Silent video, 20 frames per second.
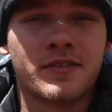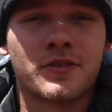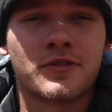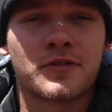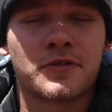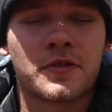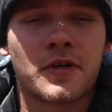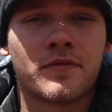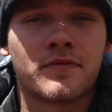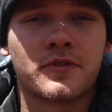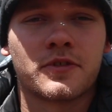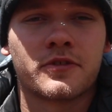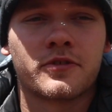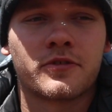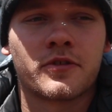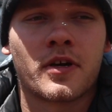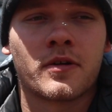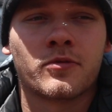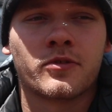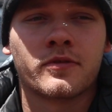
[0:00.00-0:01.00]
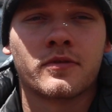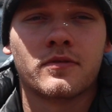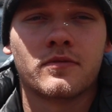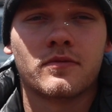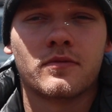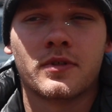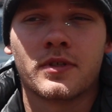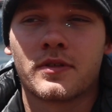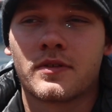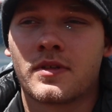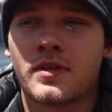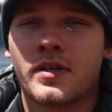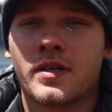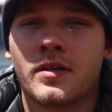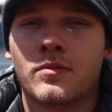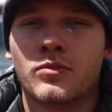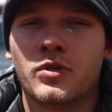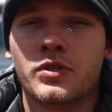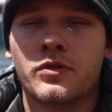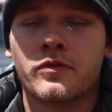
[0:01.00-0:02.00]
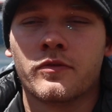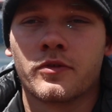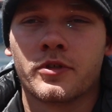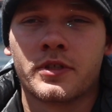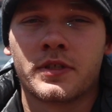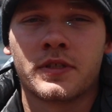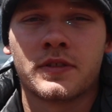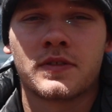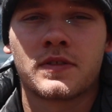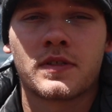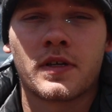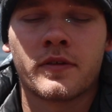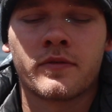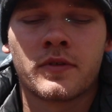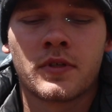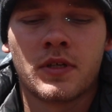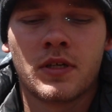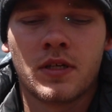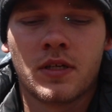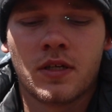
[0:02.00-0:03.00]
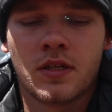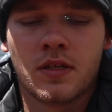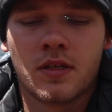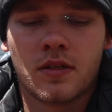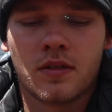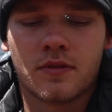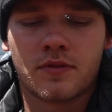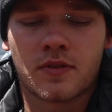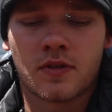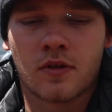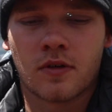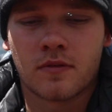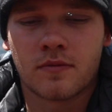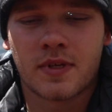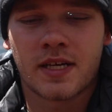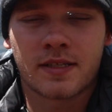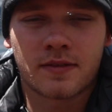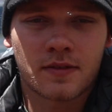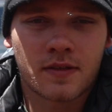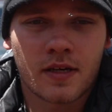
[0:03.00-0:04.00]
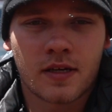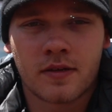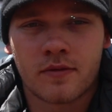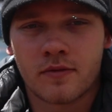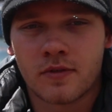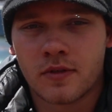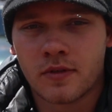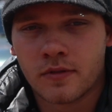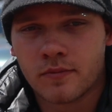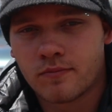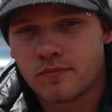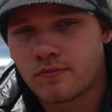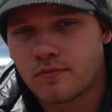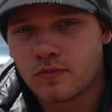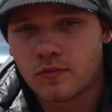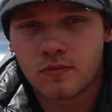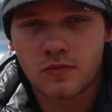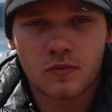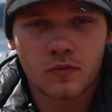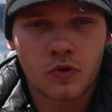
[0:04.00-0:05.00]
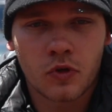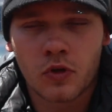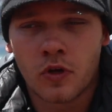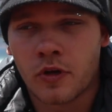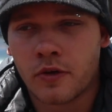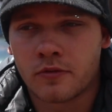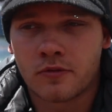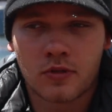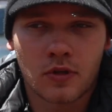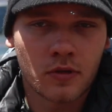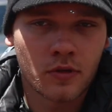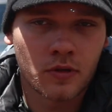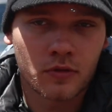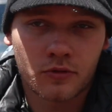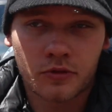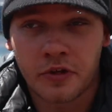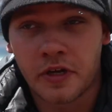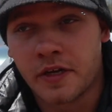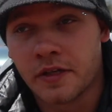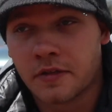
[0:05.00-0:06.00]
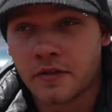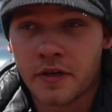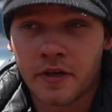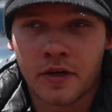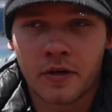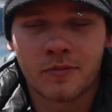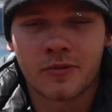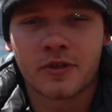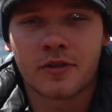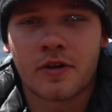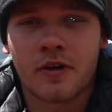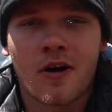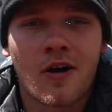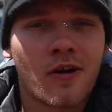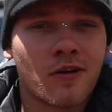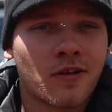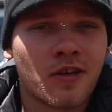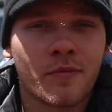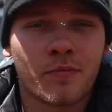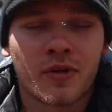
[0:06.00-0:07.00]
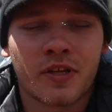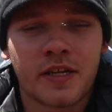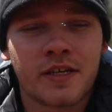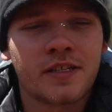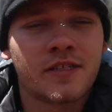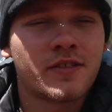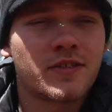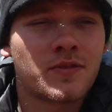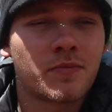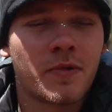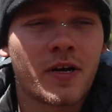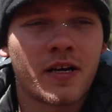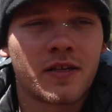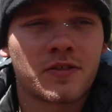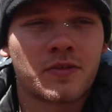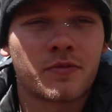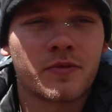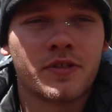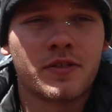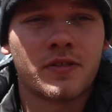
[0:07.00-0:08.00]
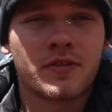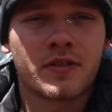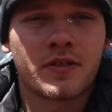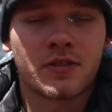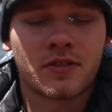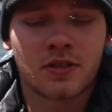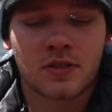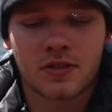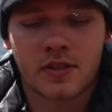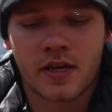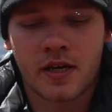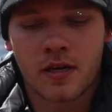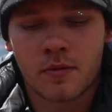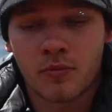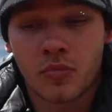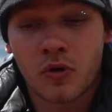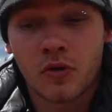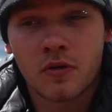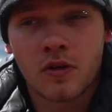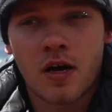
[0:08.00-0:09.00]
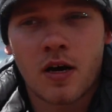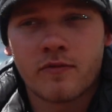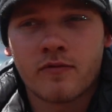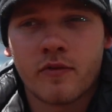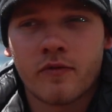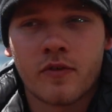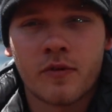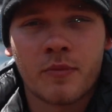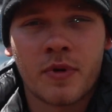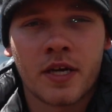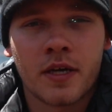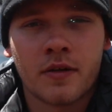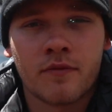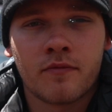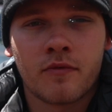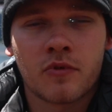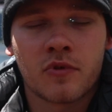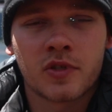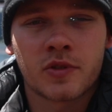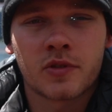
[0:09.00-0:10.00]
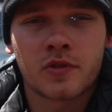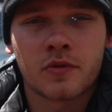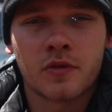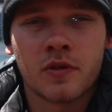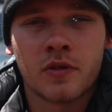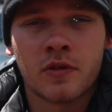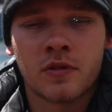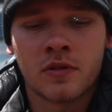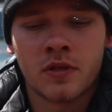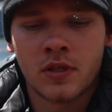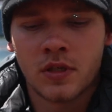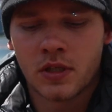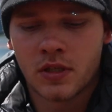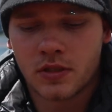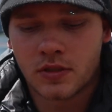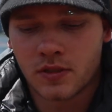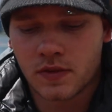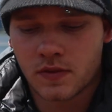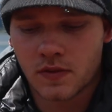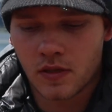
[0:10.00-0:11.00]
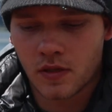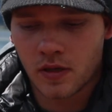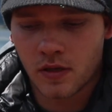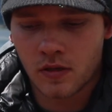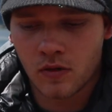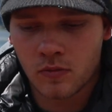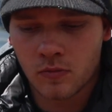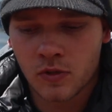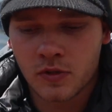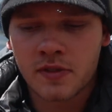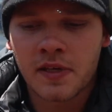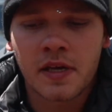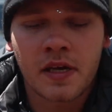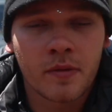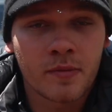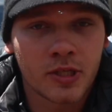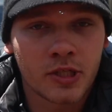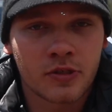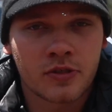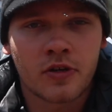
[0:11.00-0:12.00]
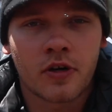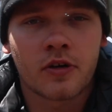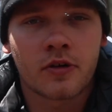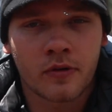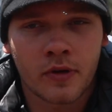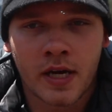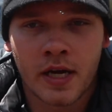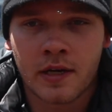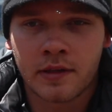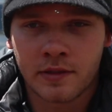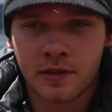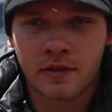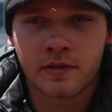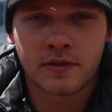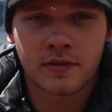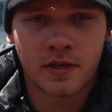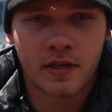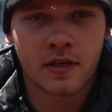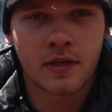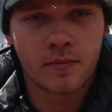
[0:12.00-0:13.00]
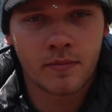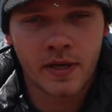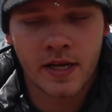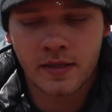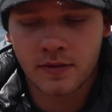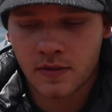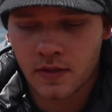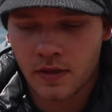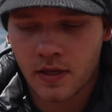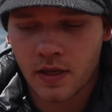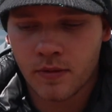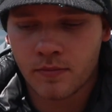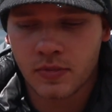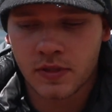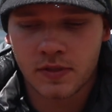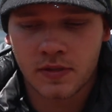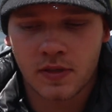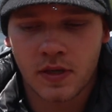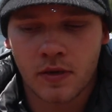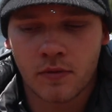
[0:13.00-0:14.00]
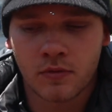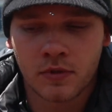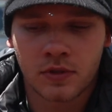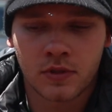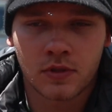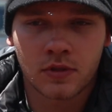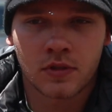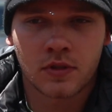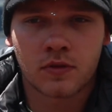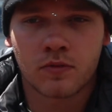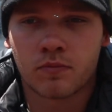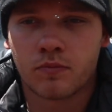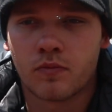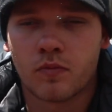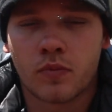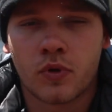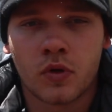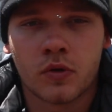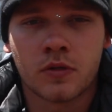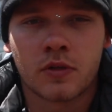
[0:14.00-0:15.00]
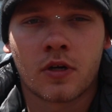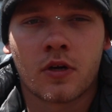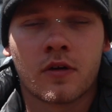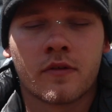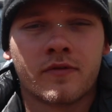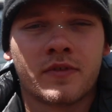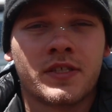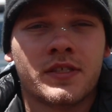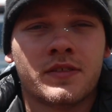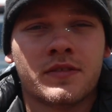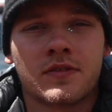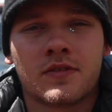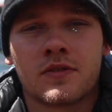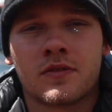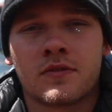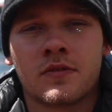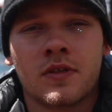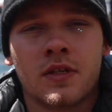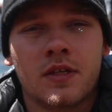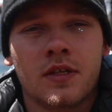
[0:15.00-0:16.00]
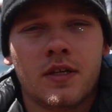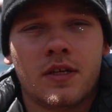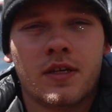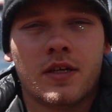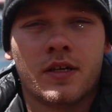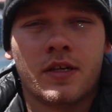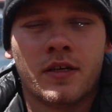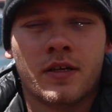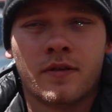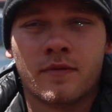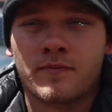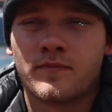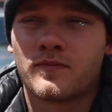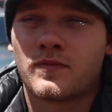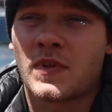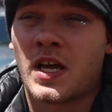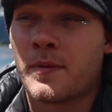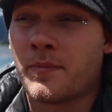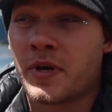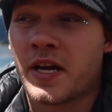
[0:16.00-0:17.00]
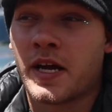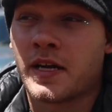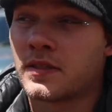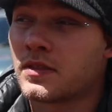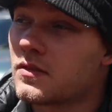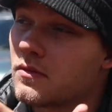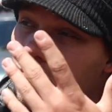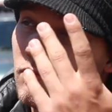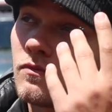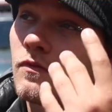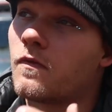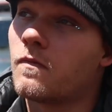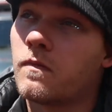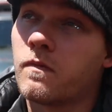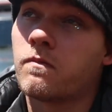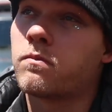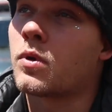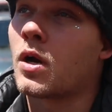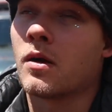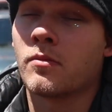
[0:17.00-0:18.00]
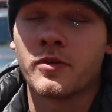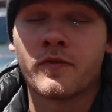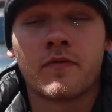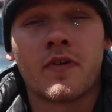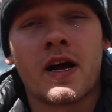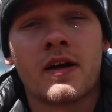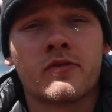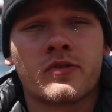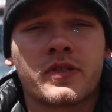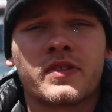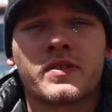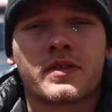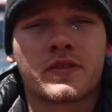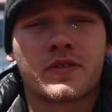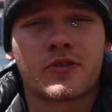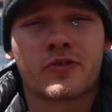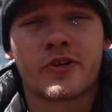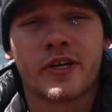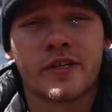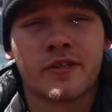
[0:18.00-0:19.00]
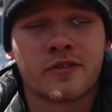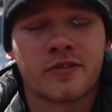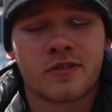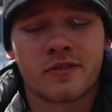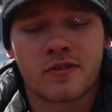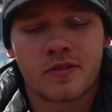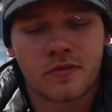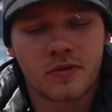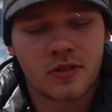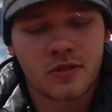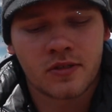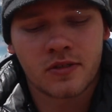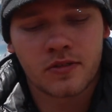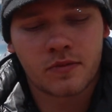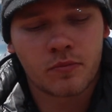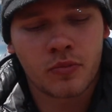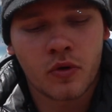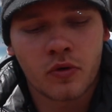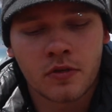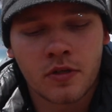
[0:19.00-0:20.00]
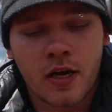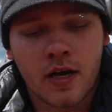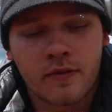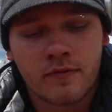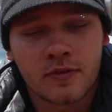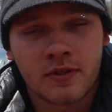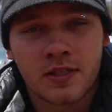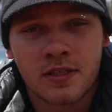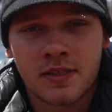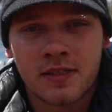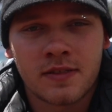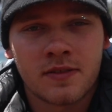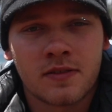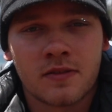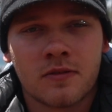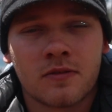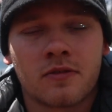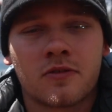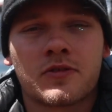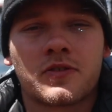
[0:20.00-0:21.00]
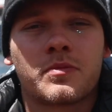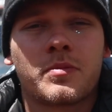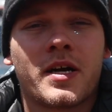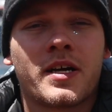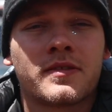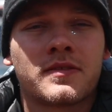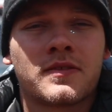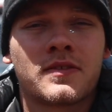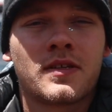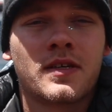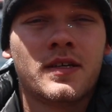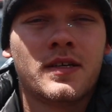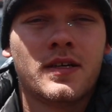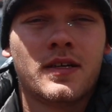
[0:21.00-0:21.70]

get yourself into trouble with maneuvering and stuff. So that's kind of the trade there. But there are plenty of spots where you can just kind of pull off of a main forest road, just almost like a big turnaround, that are set up as a camping site where you can just pull an RV into. I passed probably 5 or 6 trailers just pulled off into easy little spots